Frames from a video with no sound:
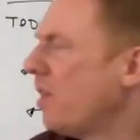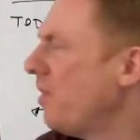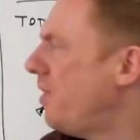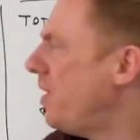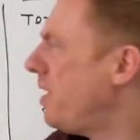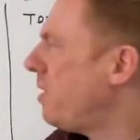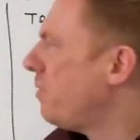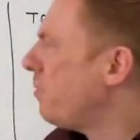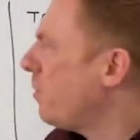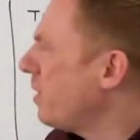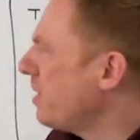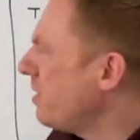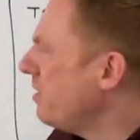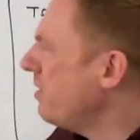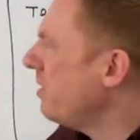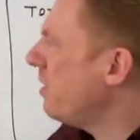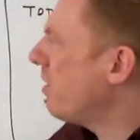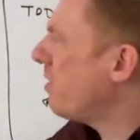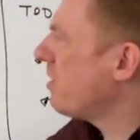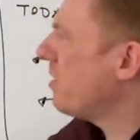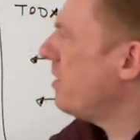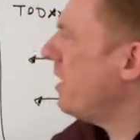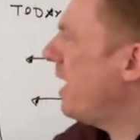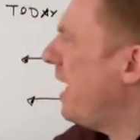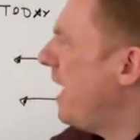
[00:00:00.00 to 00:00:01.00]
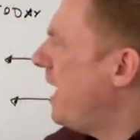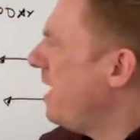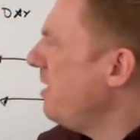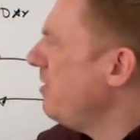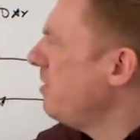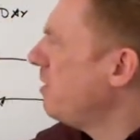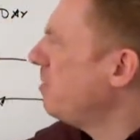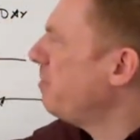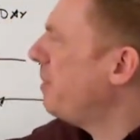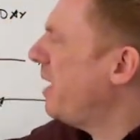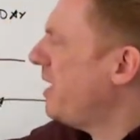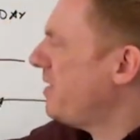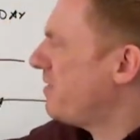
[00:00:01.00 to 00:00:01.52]
They are written on an
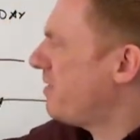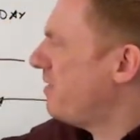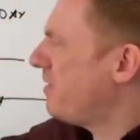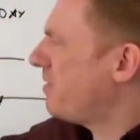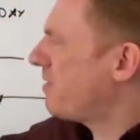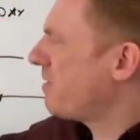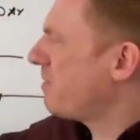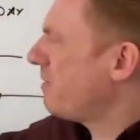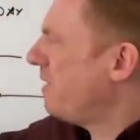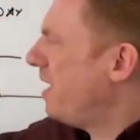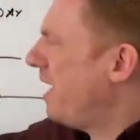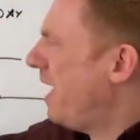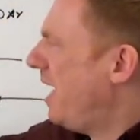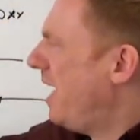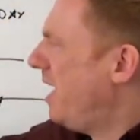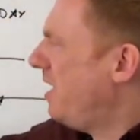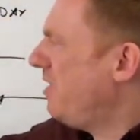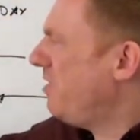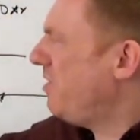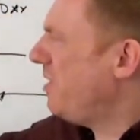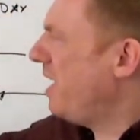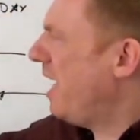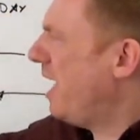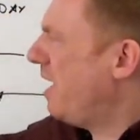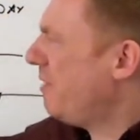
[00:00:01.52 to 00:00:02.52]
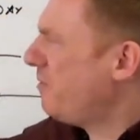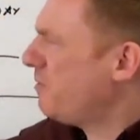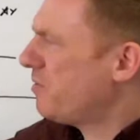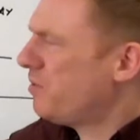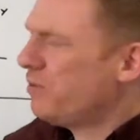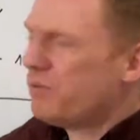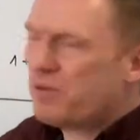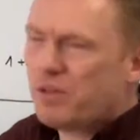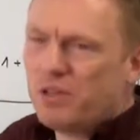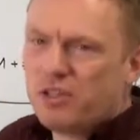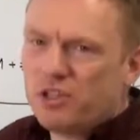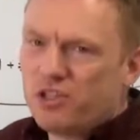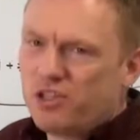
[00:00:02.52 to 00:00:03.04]
annual basis, and you have
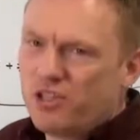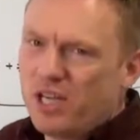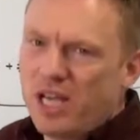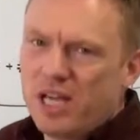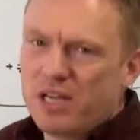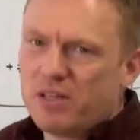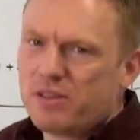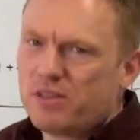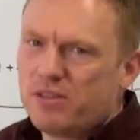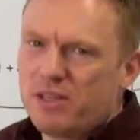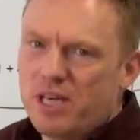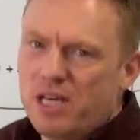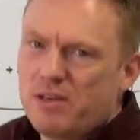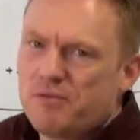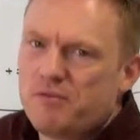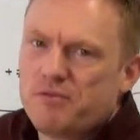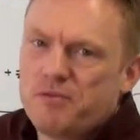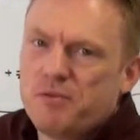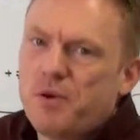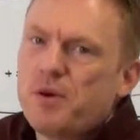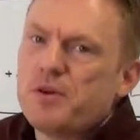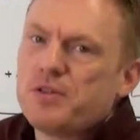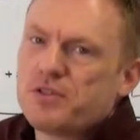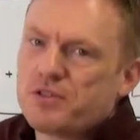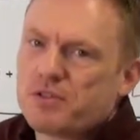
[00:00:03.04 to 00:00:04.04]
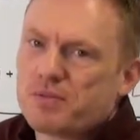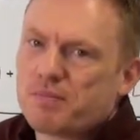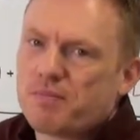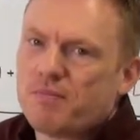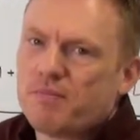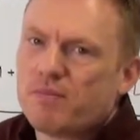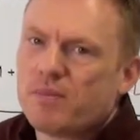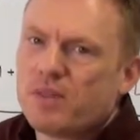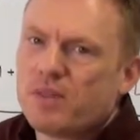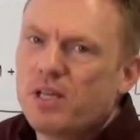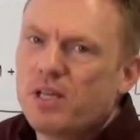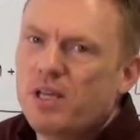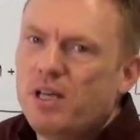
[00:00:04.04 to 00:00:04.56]
to check that first.
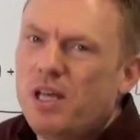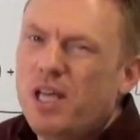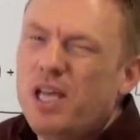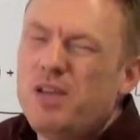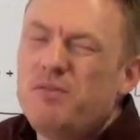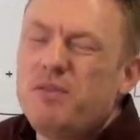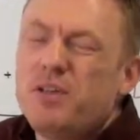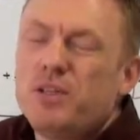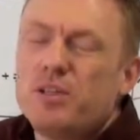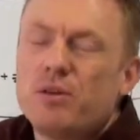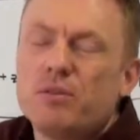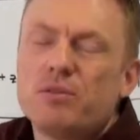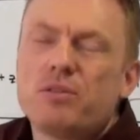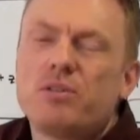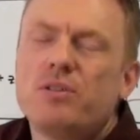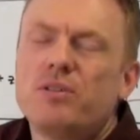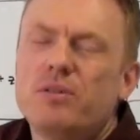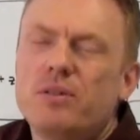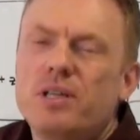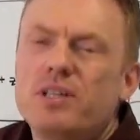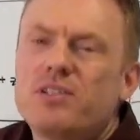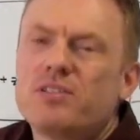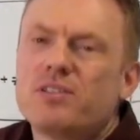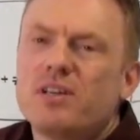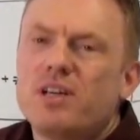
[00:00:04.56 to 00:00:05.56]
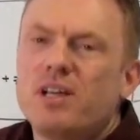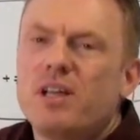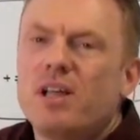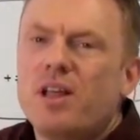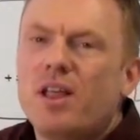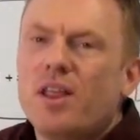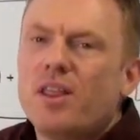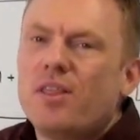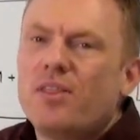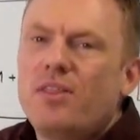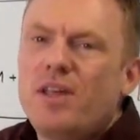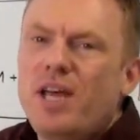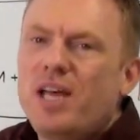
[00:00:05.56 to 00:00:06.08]
If you don't do it,
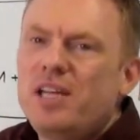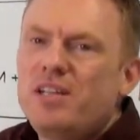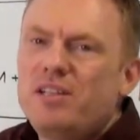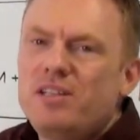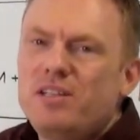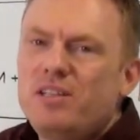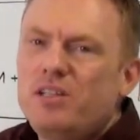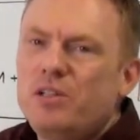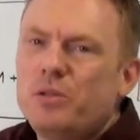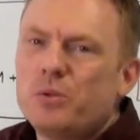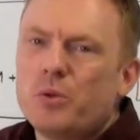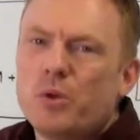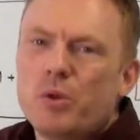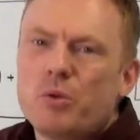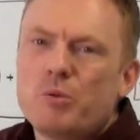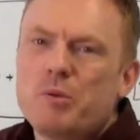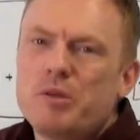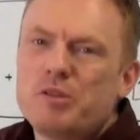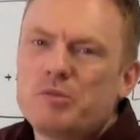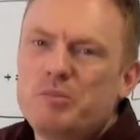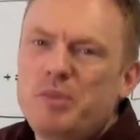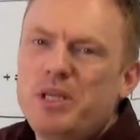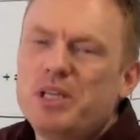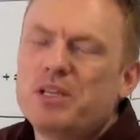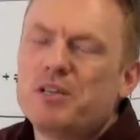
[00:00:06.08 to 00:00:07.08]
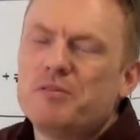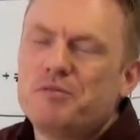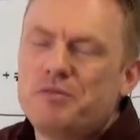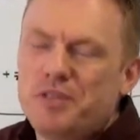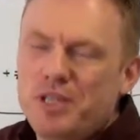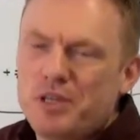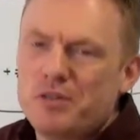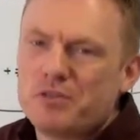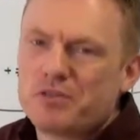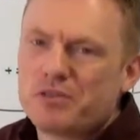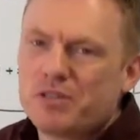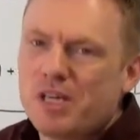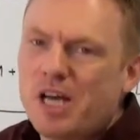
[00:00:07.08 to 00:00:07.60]
then you'll always be
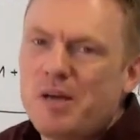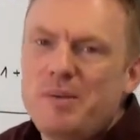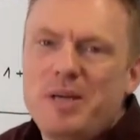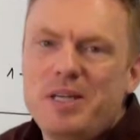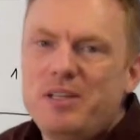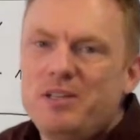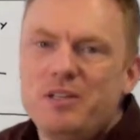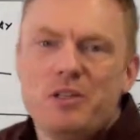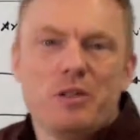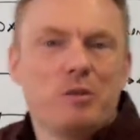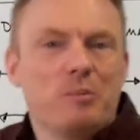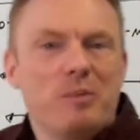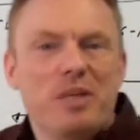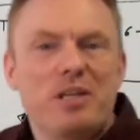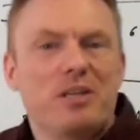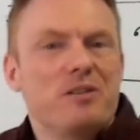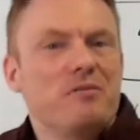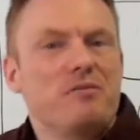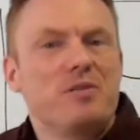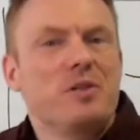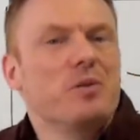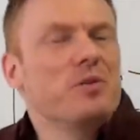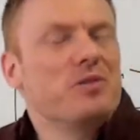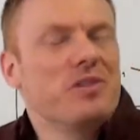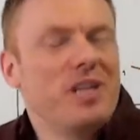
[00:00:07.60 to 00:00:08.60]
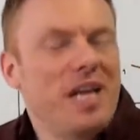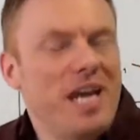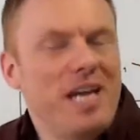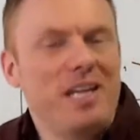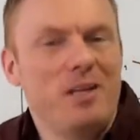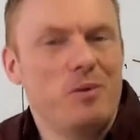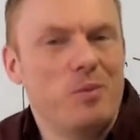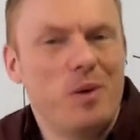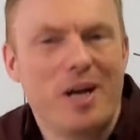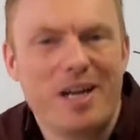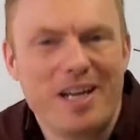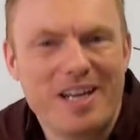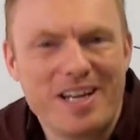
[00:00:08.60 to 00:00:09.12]
confused. I mean, you'll be confused
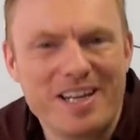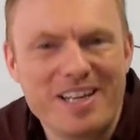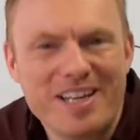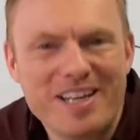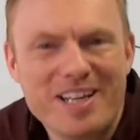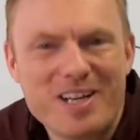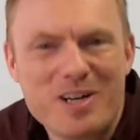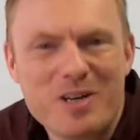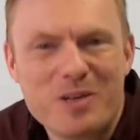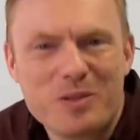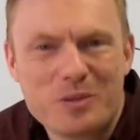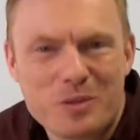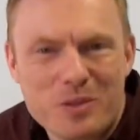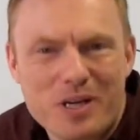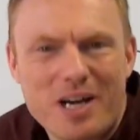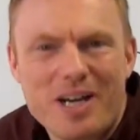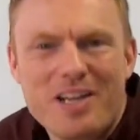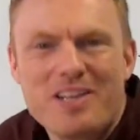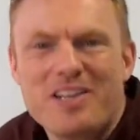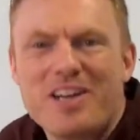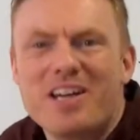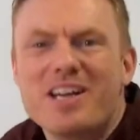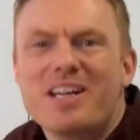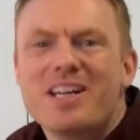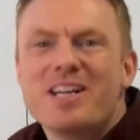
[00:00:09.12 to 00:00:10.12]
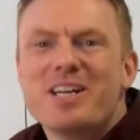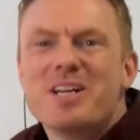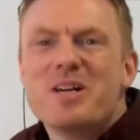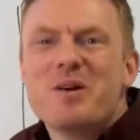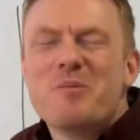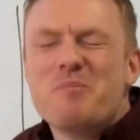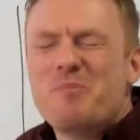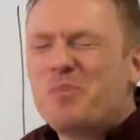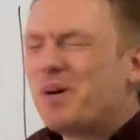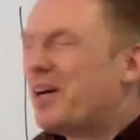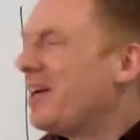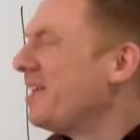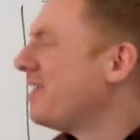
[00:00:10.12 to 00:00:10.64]
anyway, right?
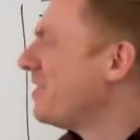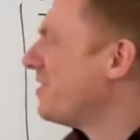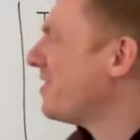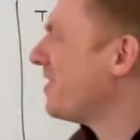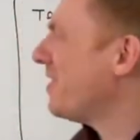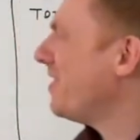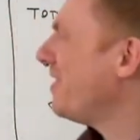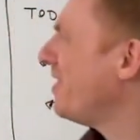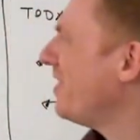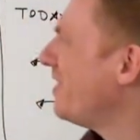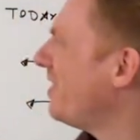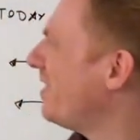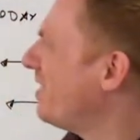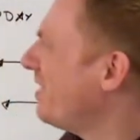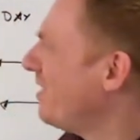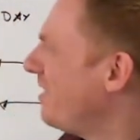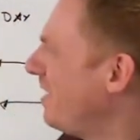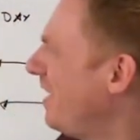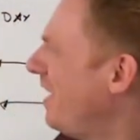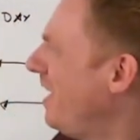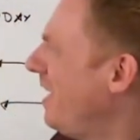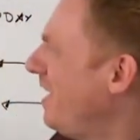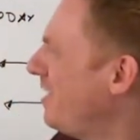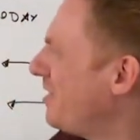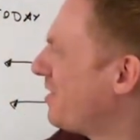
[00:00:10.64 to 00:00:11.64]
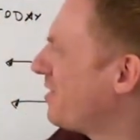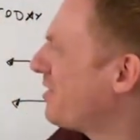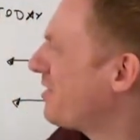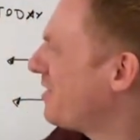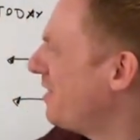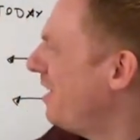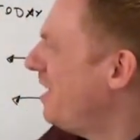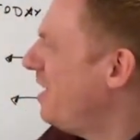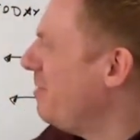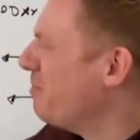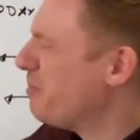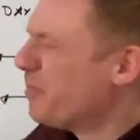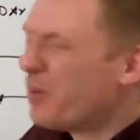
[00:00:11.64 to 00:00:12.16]
But
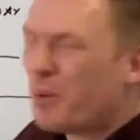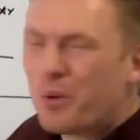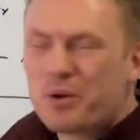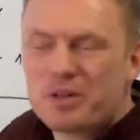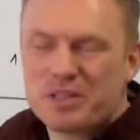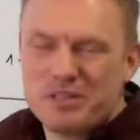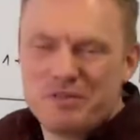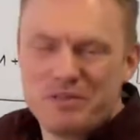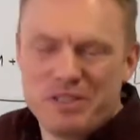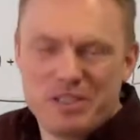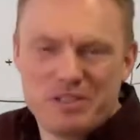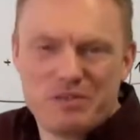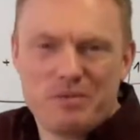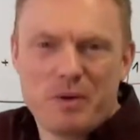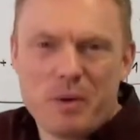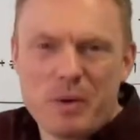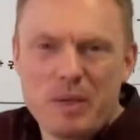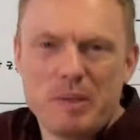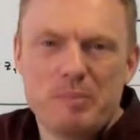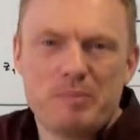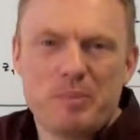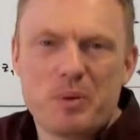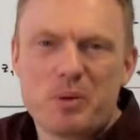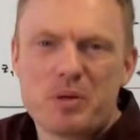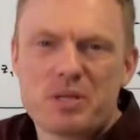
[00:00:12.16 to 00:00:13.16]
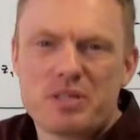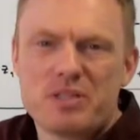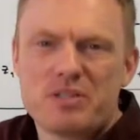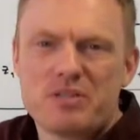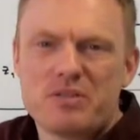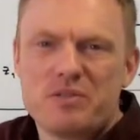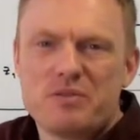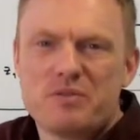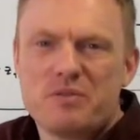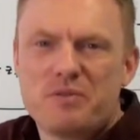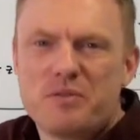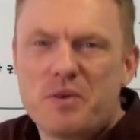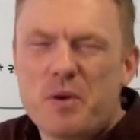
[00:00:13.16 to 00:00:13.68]
it's very important
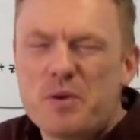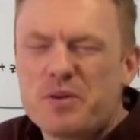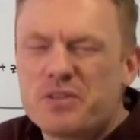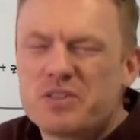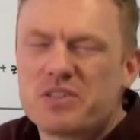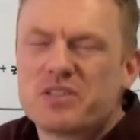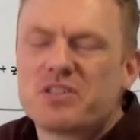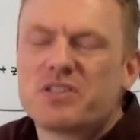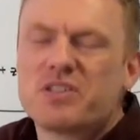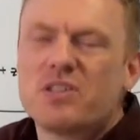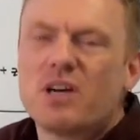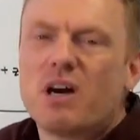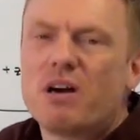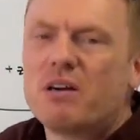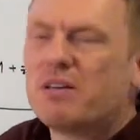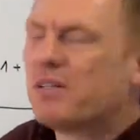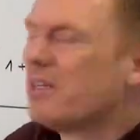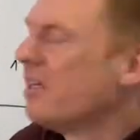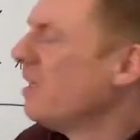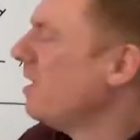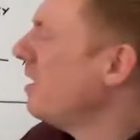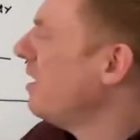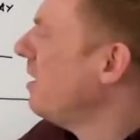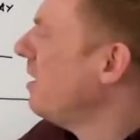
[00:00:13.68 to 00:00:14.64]
to first start